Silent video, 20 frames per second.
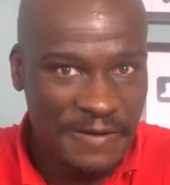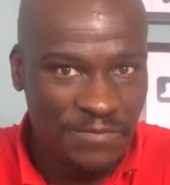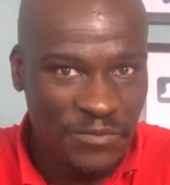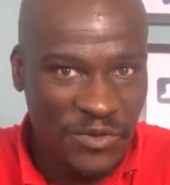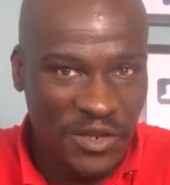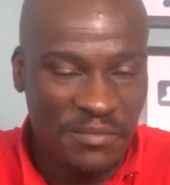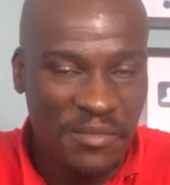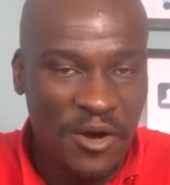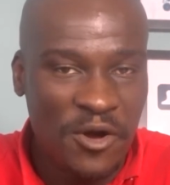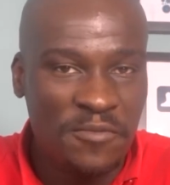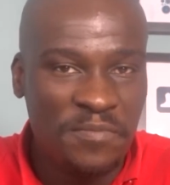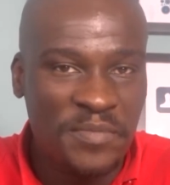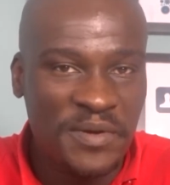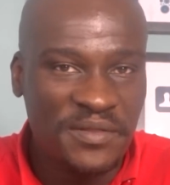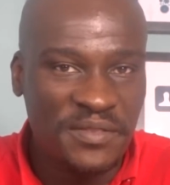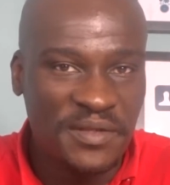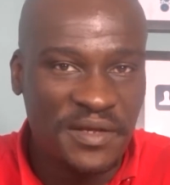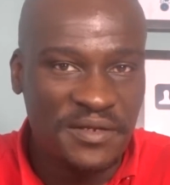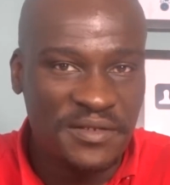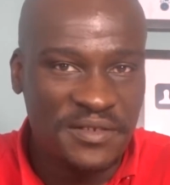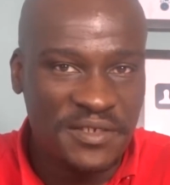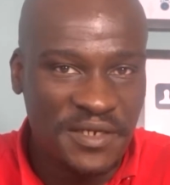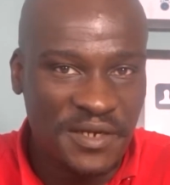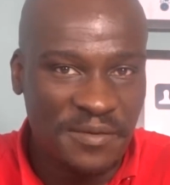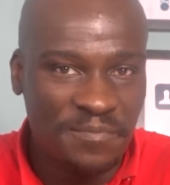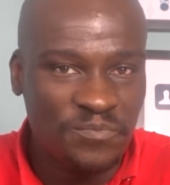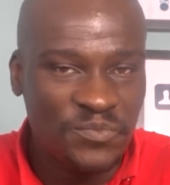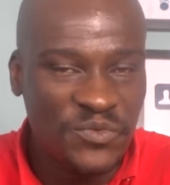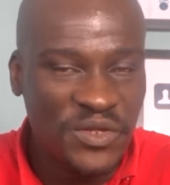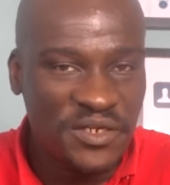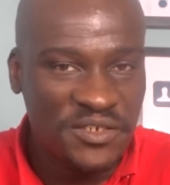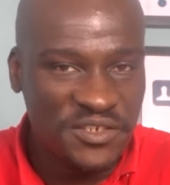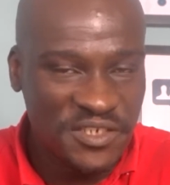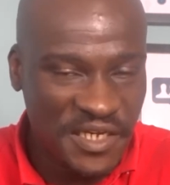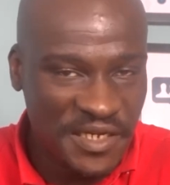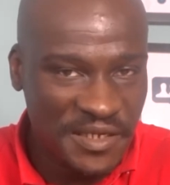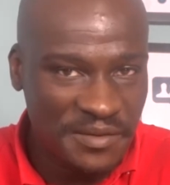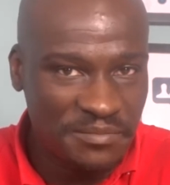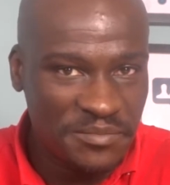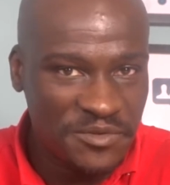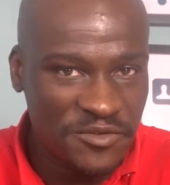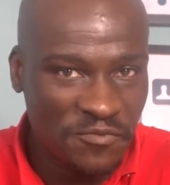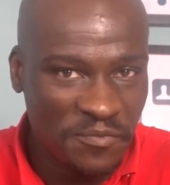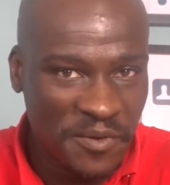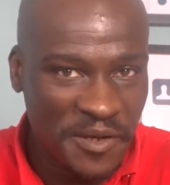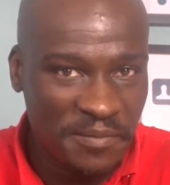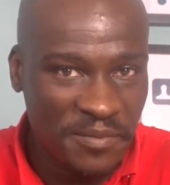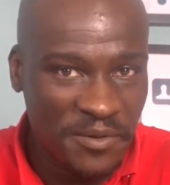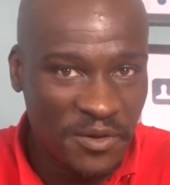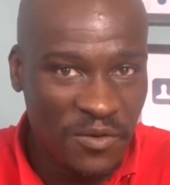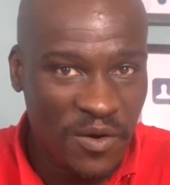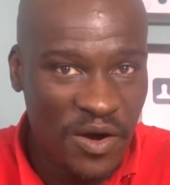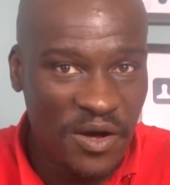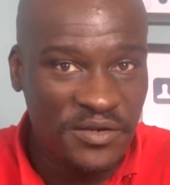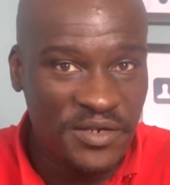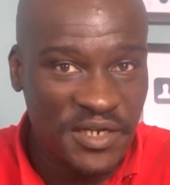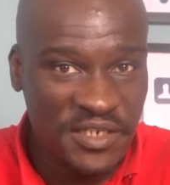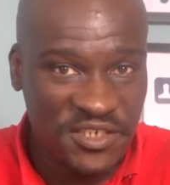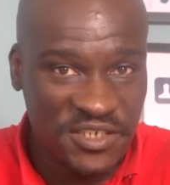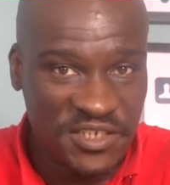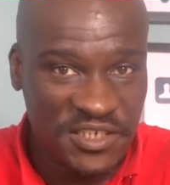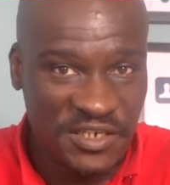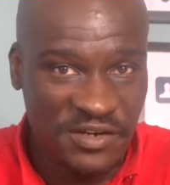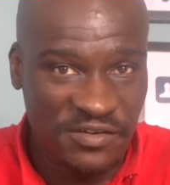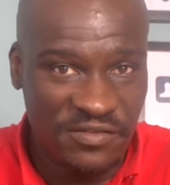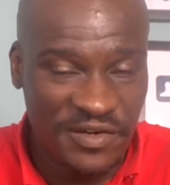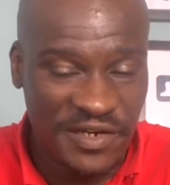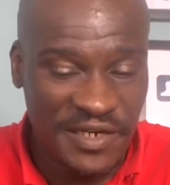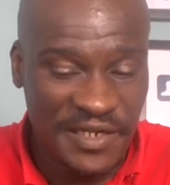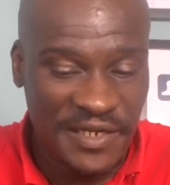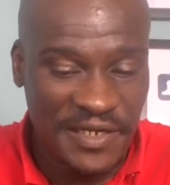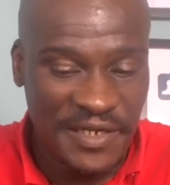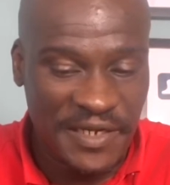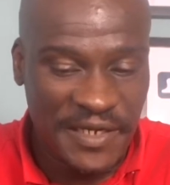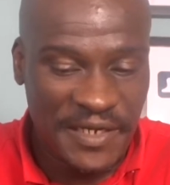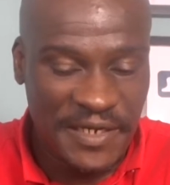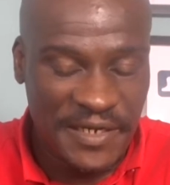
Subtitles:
And I'm hoping that teams of people who aren't necessarily